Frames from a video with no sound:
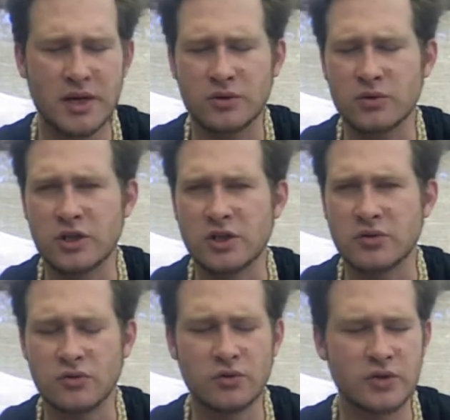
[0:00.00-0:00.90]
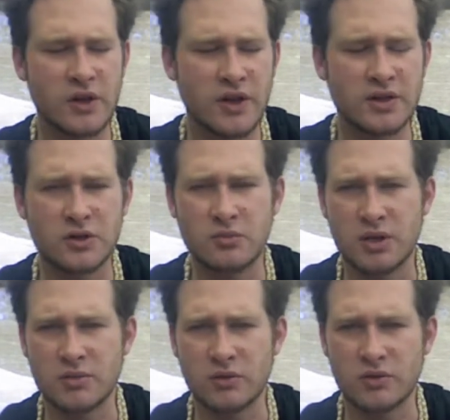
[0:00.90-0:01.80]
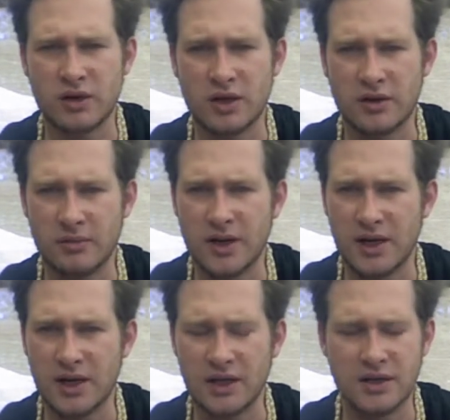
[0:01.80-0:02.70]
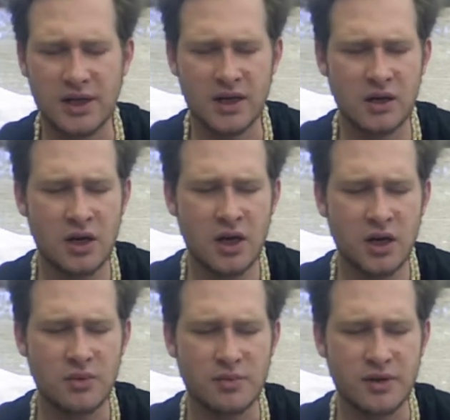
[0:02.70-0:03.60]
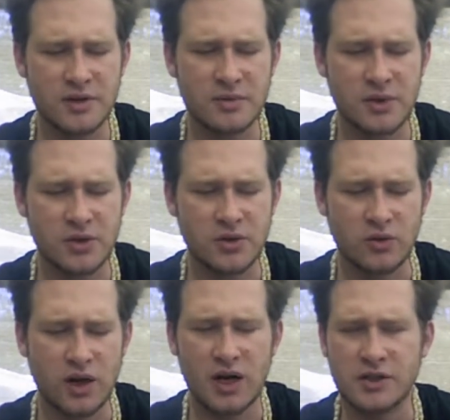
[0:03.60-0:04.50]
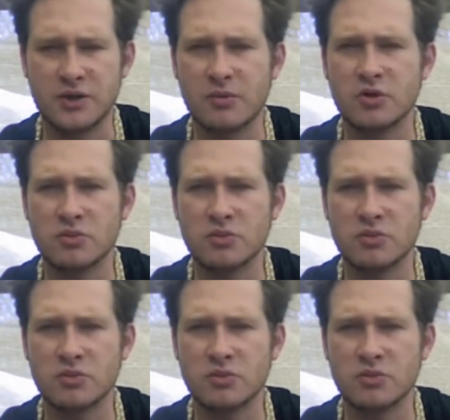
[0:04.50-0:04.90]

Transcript: Bicycle changed the rules on that, so people created the mandolin deck to print special cards.